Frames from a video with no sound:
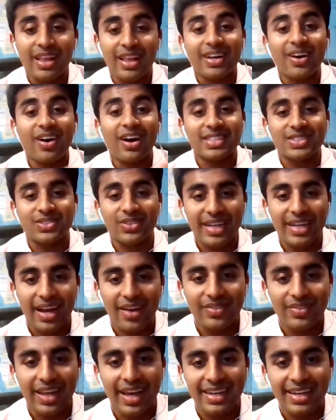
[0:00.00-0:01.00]
Like guys don't
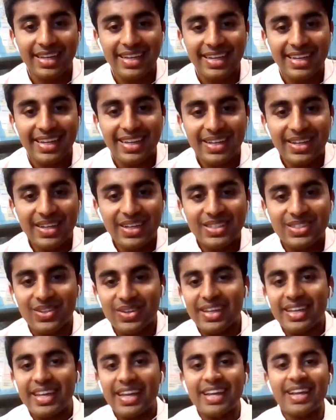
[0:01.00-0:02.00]
have that.
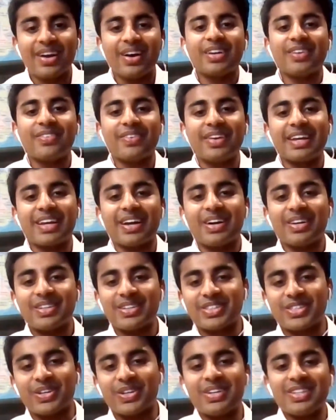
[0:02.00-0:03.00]
So it kind
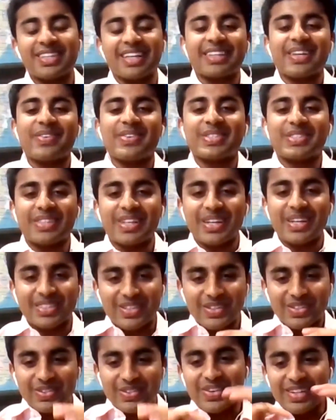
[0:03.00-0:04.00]
of shows that there
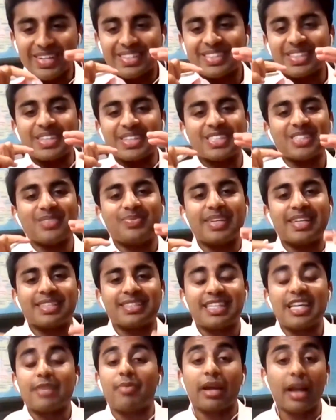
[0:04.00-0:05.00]
was always such a big
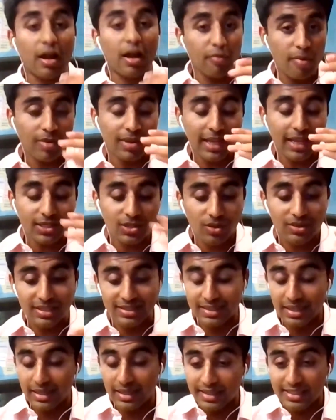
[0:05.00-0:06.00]
stigma. And I remember that
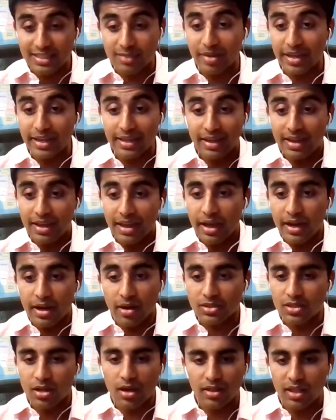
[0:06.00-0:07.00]
doctor said that to me,
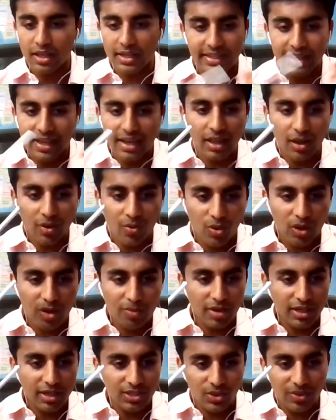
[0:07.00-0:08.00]
and I was kind of like, yeah, like what
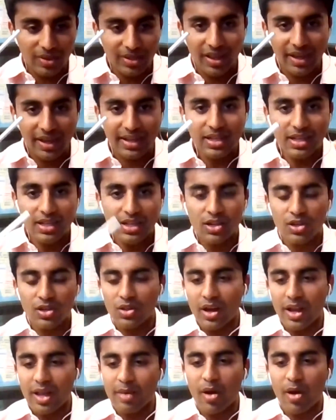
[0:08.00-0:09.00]
am I doing? Like
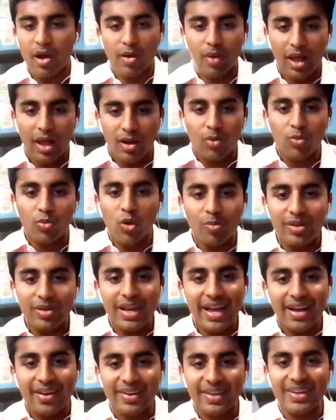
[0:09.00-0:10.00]
am I like a
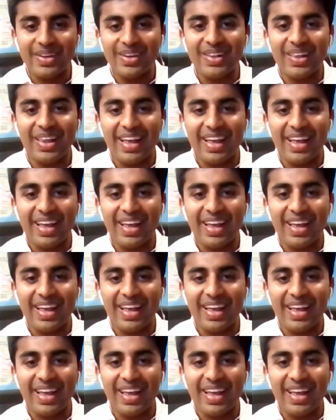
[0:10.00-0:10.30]
woman out here?